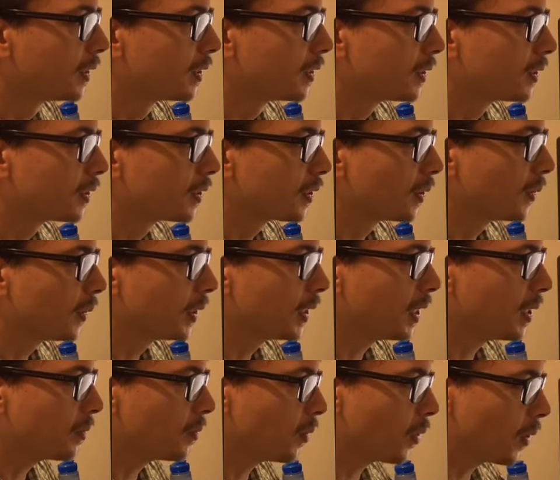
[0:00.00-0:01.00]
so we
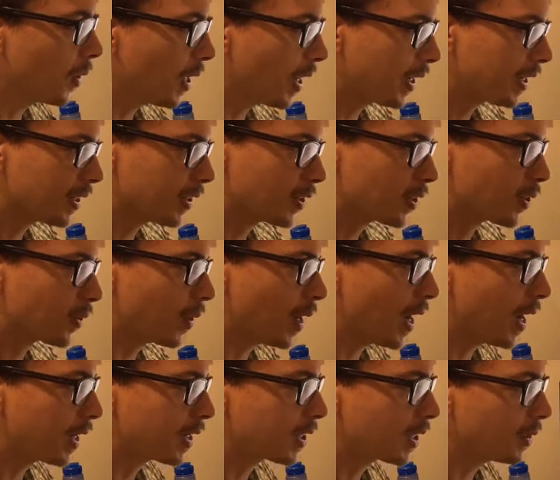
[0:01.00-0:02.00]
get more of that
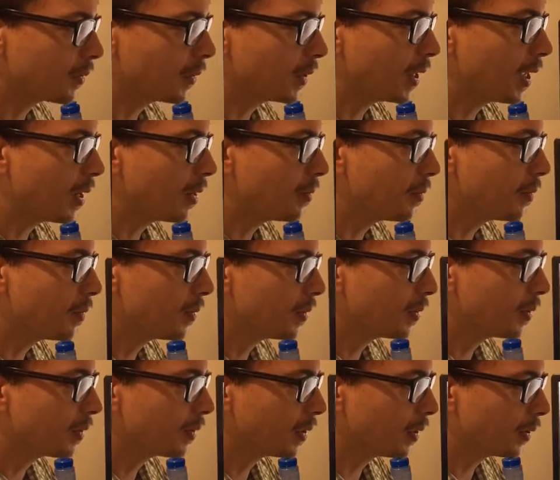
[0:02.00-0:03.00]
contraction with that,
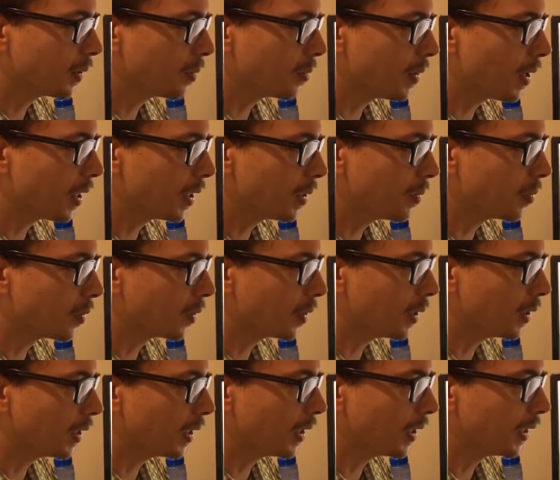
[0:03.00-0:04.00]
the belly
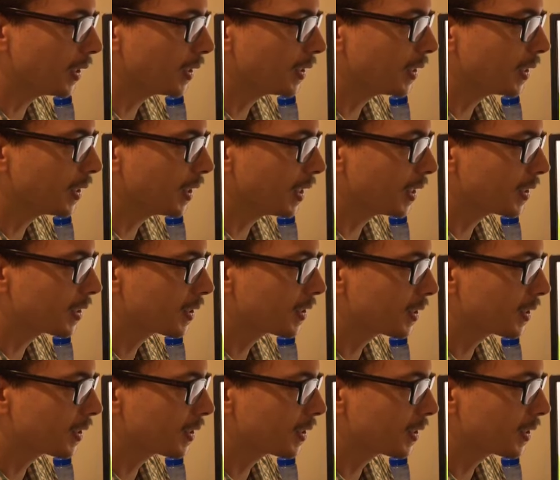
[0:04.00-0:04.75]
breathing, and that's